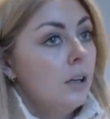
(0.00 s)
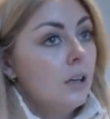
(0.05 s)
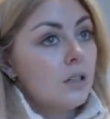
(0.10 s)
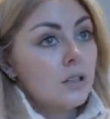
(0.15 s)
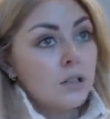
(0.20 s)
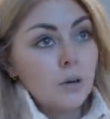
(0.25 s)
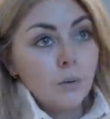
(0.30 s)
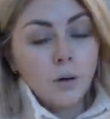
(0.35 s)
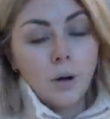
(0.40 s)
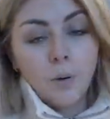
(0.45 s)

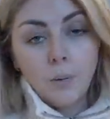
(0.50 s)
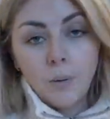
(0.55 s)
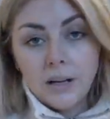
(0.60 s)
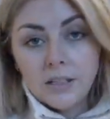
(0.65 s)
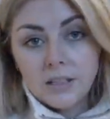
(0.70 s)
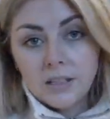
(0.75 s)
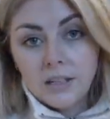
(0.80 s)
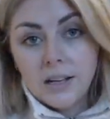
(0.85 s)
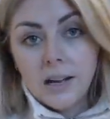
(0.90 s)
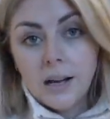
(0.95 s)
So we're not
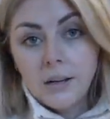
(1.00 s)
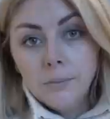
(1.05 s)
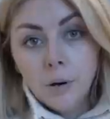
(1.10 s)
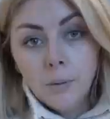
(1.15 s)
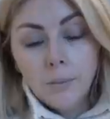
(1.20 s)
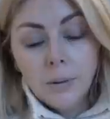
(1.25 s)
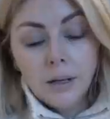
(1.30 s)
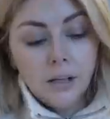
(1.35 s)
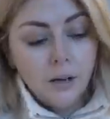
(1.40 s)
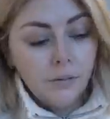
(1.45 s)
wasting any
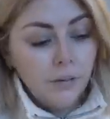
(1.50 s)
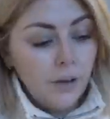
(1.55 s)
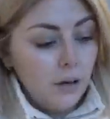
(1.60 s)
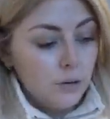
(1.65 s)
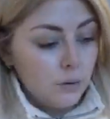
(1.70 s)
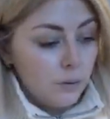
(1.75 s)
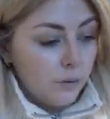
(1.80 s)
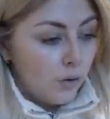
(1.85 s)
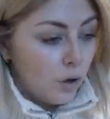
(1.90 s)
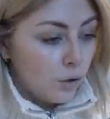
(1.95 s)
more money on
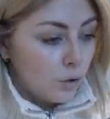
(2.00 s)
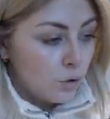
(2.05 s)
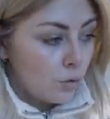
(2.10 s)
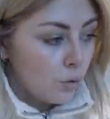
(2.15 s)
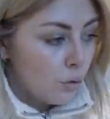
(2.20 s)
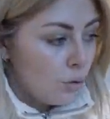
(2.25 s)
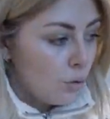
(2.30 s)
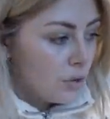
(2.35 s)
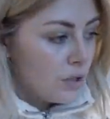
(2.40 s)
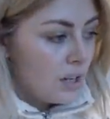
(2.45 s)
those. We've got
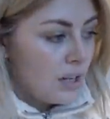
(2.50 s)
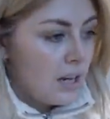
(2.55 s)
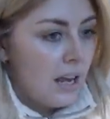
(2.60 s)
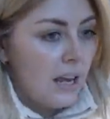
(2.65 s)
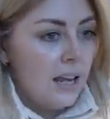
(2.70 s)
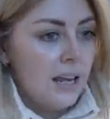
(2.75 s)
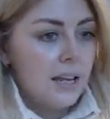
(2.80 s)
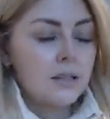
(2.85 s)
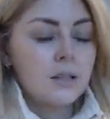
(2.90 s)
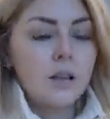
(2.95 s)
drawers in
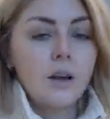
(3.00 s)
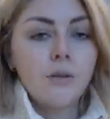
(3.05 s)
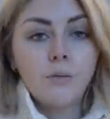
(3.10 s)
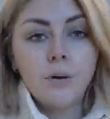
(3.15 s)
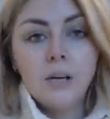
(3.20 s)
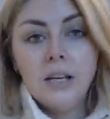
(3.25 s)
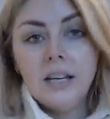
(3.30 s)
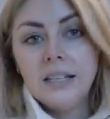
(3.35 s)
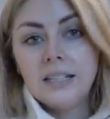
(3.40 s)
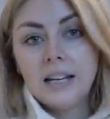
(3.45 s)
here, so if
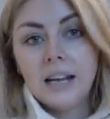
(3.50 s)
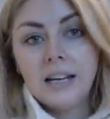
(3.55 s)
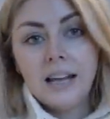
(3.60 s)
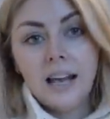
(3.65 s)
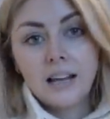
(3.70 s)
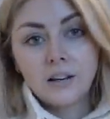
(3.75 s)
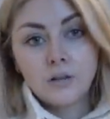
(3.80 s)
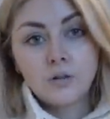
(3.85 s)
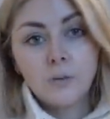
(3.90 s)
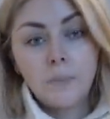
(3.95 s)
we need any
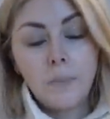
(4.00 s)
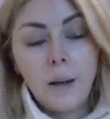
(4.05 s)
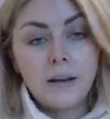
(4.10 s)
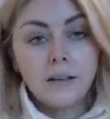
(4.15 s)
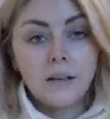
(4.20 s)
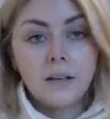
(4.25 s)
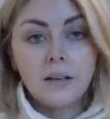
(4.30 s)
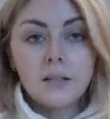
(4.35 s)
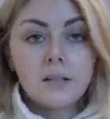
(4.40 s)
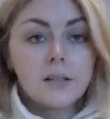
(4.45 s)
extra
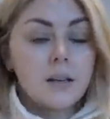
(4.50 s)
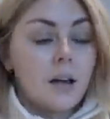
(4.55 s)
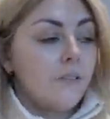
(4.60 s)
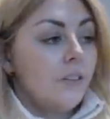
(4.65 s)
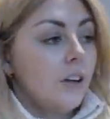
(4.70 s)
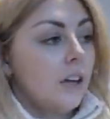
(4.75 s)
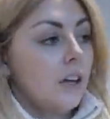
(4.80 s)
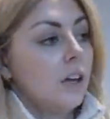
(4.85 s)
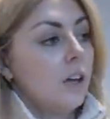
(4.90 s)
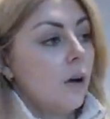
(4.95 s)
bedding and stuff,
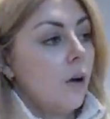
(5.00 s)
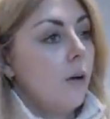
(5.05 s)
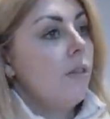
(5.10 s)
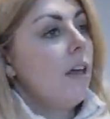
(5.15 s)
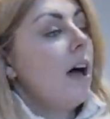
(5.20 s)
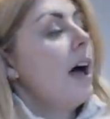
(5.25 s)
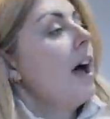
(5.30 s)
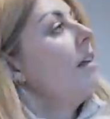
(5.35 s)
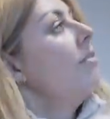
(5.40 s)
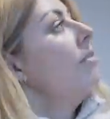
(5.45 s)
it can go in
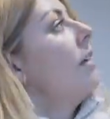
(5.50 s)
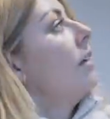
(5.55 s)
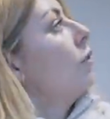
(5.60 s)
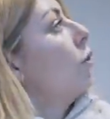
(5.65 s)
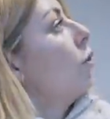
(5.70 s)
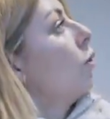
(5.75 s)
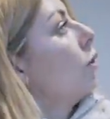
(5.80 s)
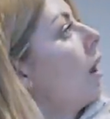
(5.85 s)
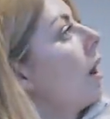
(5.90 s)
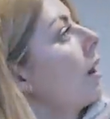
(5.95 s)
there. And then
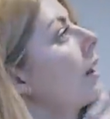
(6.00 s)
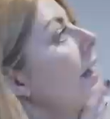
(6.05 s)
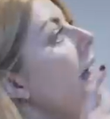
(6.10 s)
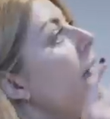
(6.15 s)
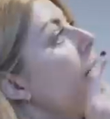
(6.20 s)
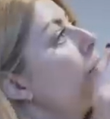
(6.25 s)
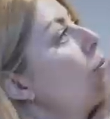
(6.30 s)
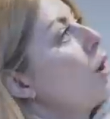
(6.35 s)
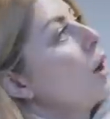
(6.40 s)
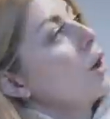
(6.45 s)
all our
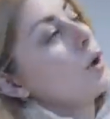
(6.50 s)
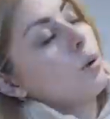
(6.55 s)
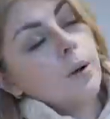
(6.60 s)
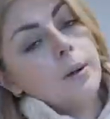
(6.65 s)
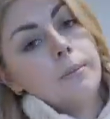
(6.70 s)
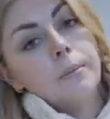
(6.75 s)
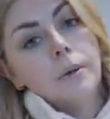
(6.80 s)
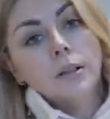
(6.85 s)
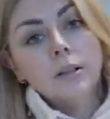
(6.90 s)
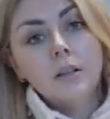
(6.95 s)
camera
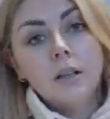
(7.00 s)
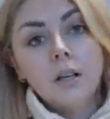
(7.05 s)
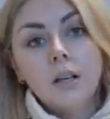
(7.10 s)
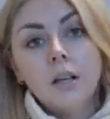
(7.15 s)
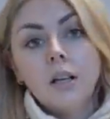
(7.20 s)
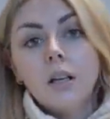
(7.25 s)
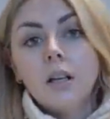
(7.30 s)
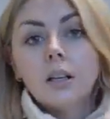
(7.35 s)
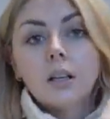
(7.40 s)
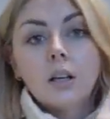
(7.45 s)
equipment
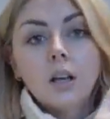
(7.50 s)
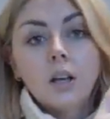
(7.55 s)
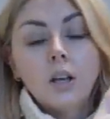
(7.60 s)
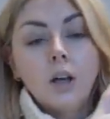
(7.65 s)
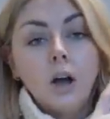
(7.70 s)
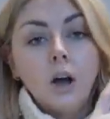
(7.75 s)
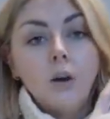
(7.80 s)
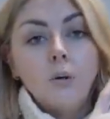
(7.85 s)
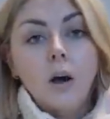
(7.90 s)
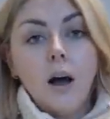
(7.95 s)
can
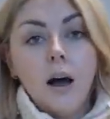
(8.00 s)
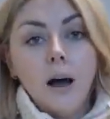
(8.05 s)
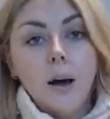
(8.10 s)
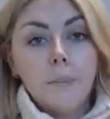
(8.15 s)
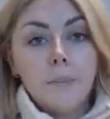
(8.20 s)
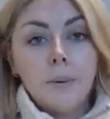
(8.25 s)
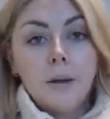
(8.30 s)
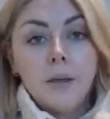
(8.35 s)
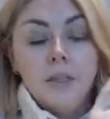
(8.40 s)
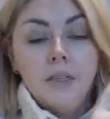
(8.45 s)
go
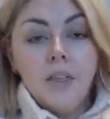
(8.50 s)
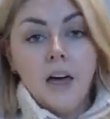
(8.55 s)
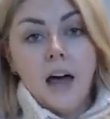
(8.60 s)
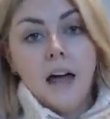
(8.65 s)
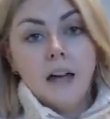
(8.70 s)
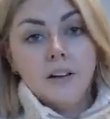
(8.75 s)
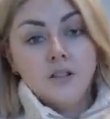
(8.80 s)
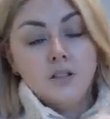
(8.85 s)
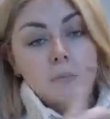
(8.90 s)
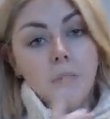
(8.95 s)
up there,
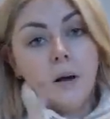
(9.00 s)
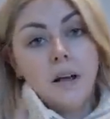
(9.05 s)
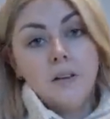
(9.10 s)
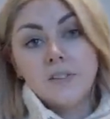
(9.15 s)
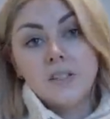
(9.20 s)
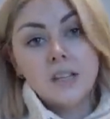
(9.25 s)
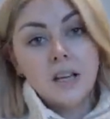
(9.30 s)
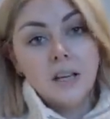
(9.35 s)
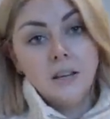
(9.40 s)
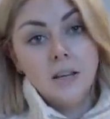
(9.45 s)
as you might have
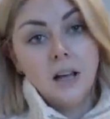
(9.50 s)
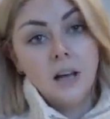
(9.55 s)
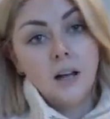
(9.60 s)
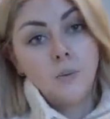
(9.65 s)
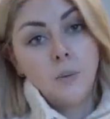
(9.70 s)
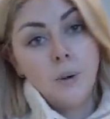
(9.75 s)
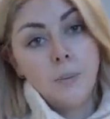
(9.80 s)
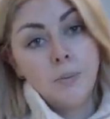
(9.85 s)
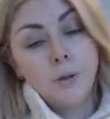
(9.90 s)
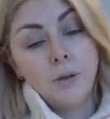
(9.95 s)
seen
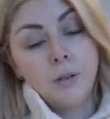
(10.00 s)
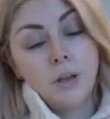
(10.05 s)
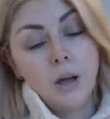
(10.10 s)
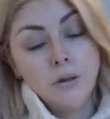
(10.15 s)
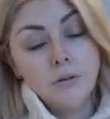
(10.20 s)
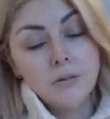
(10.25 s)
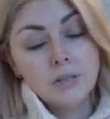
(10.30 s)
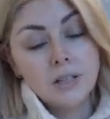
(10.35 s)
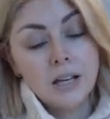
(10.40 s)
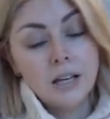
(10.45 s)
that we put
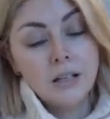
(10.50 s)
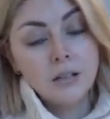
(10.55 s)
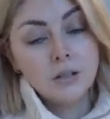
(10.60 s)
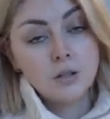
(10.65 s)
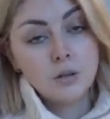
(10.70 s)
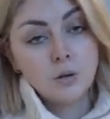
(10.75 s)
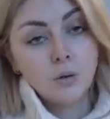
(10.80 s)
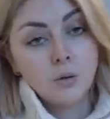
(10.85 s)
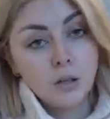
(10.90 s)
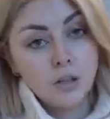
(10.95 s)
those in
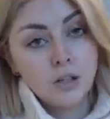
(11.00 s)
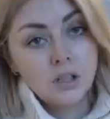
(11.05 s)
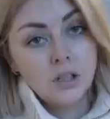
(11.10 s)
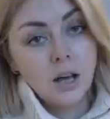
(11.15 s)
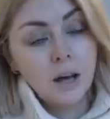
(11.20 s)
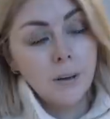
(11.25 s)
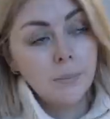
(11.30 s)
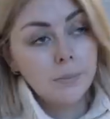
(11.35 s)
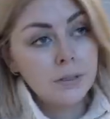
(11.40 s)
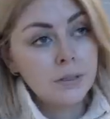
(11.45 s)
storage
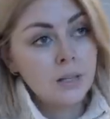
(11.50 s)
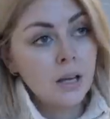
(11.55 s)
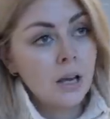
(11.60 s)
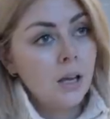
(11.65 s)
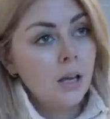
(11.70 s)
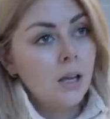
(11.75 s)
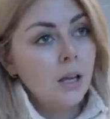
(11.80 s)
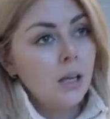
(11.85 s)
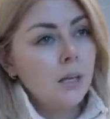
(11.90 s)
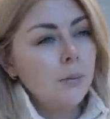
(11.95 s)
tubs.
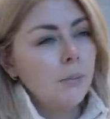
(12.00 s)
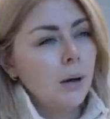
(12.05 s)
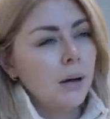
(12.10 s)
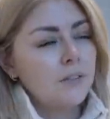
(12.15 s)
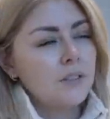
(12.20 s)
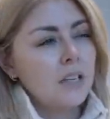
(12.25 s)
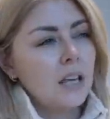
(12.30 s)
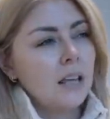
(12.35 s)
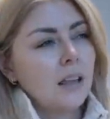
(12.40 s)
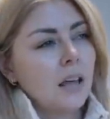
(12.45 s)
You might
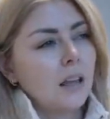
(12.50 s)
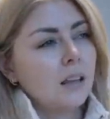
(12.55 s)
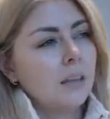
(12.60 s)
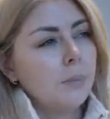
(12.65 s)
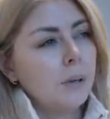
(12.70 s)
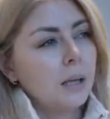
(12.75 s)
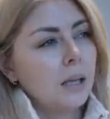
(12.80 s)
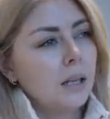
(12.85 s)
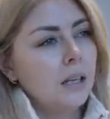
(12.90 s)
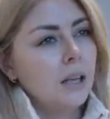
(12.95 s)
have seen that in the
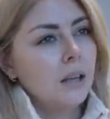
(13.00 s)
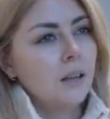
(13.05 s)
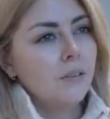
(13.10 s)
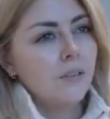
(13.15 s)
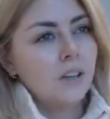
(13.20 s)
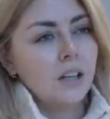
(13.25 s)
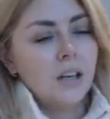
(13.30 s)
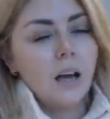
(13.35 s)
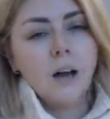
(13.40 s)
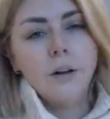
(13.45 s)
beginning of the
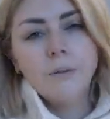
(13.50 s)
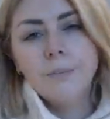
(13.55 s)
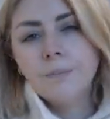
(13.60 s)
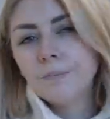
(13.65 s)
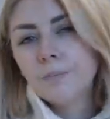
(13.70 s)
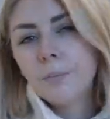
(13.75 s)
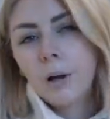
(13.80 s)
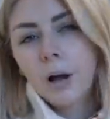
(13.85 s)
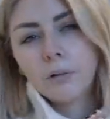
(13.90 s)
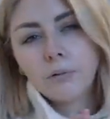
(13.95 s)
video,
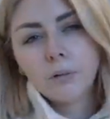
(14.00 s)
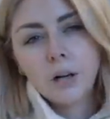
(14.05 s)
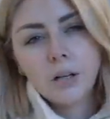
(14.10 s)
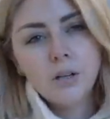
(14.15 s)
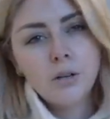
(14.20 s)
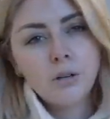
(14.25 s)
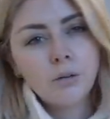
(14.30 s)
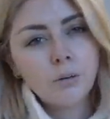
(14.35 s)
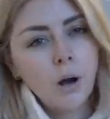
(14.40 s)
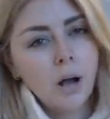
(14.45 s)
but I'll run
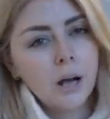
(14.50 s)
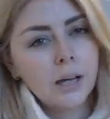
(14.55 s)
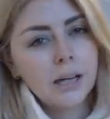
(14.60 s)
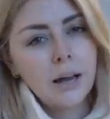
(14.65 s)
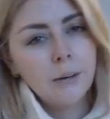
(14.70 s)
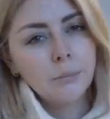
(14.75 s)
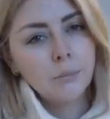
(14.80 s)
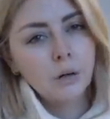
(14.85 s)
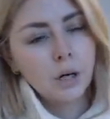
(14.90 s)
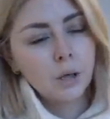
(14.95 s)
you through our
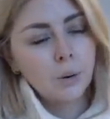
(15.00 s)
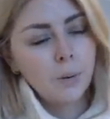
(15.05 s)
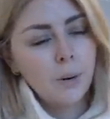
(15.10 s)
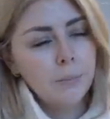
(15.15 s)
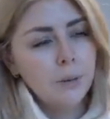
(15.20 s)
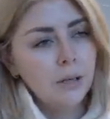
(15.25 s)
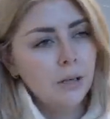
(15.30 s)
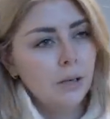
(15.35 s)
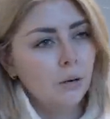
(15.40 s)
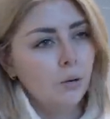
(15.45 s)
camera
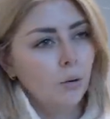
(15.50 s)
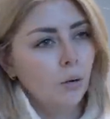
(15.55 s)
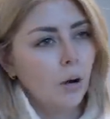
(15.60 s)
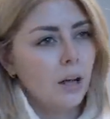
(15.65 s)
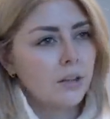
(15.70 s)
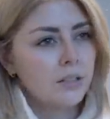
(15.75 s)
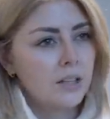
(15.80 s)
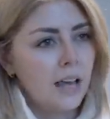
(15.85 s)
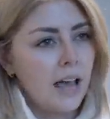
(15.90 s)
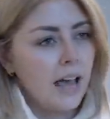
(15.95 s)
equipment and all
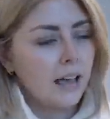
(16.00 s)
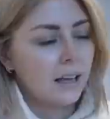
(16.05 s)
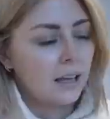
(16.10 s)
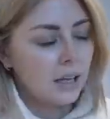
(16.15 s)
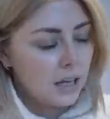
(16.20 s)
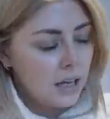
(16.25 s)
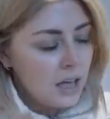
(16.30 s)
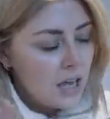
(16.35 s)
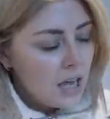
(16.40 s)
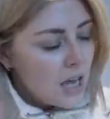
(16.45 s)
our tech
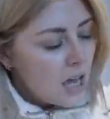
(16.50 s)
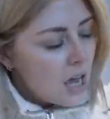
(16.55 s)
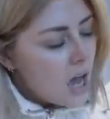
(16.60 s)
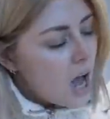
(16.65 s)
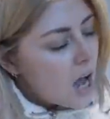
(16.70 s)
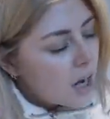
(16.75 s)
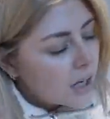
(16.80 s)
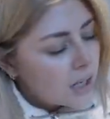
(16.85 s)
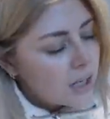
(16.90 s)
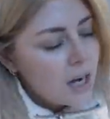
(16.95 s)

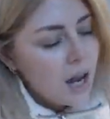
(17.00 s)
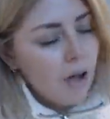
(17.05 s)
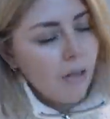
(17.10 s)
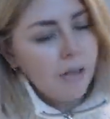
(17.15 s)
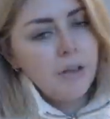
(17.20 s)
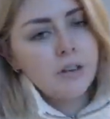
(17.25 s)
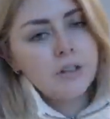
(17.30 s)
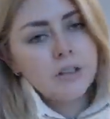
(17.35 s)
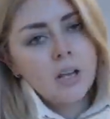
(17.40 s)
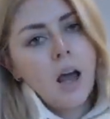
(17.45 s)

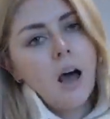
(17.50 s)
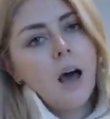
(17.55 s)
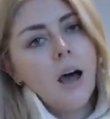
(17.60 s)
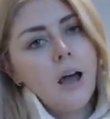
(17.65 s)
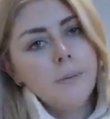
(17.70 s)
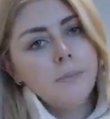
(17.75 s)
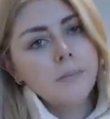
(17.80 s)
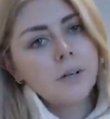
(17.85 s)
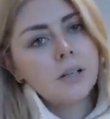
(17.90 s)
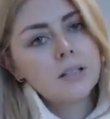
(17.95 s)
another
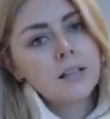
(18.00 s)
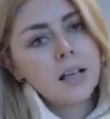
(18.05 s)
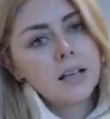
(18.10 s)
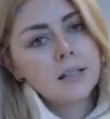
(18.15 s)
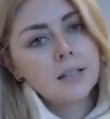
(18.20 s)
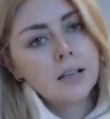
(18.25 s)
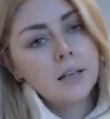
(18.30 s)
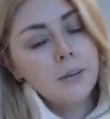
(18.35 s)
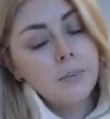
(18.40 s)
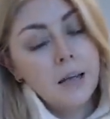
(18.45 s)
time, because
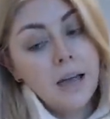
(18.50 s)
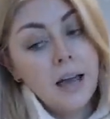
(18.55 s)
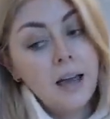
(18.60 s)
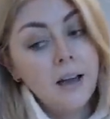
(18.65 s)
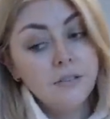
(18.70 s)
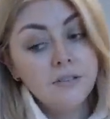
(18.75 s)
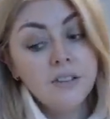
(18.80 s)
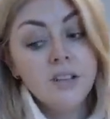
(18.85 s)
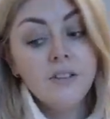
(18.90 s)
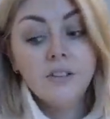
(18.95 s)
that's going to be a
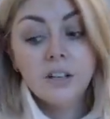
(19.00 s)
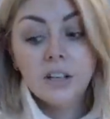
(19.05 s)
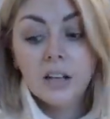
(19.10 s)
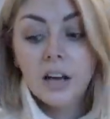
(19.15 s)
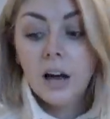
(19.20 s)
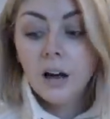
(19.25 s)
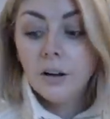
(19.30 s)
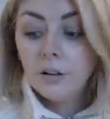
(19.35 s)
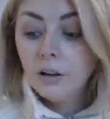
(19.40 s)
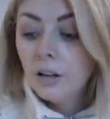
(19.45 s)
hefty
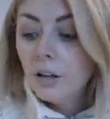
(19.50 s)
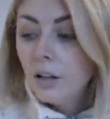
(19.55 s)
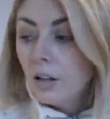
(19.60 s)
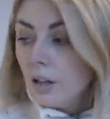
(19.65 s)
video.